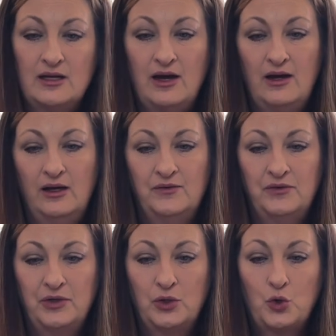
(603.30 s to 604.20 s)
of
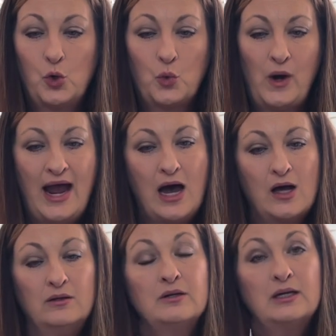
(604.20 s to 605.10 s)

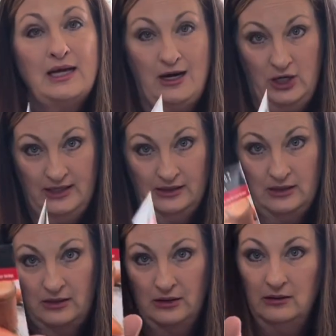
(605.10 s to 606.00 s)
corral
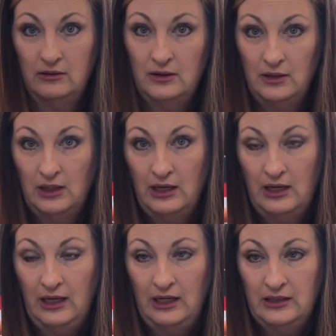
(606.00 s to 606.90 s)
carrots.
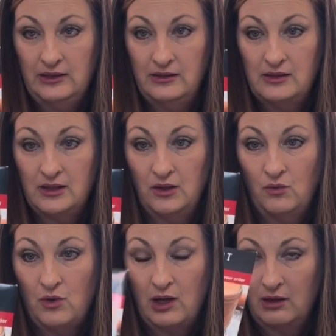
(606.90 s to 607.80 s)
And so
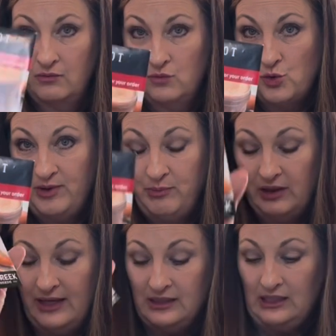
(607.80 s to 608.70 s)
we'll be
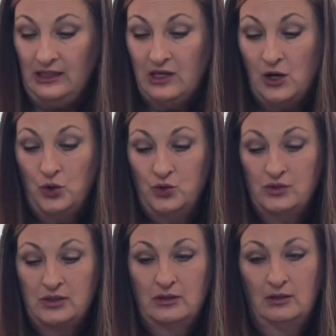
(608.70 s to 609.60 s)
planting
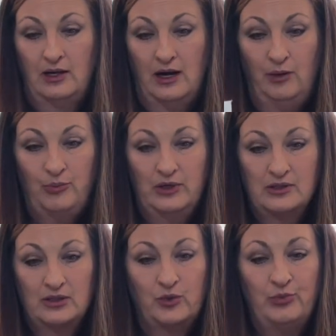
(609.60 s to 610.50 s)
those up.
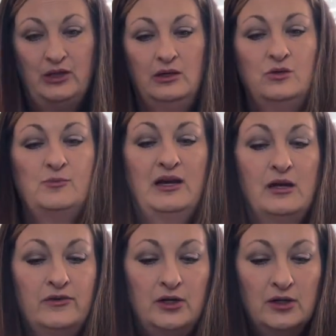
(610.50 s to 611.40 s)
So we'll put those back
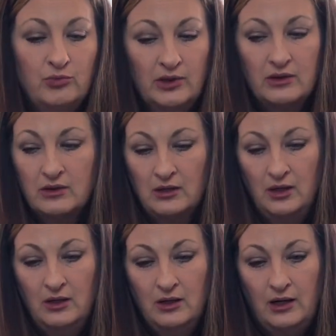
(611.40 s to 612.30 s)
over here with
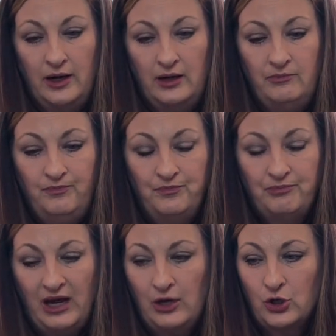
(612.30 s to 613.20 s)

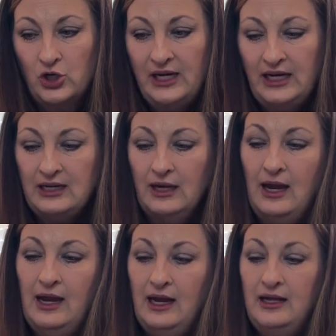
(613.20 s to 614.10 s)
Baker Creek.
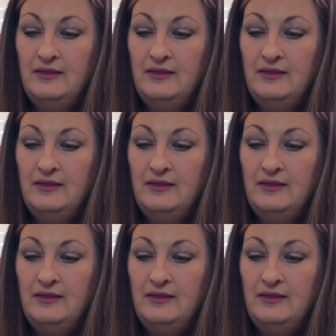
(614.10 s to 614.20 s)
And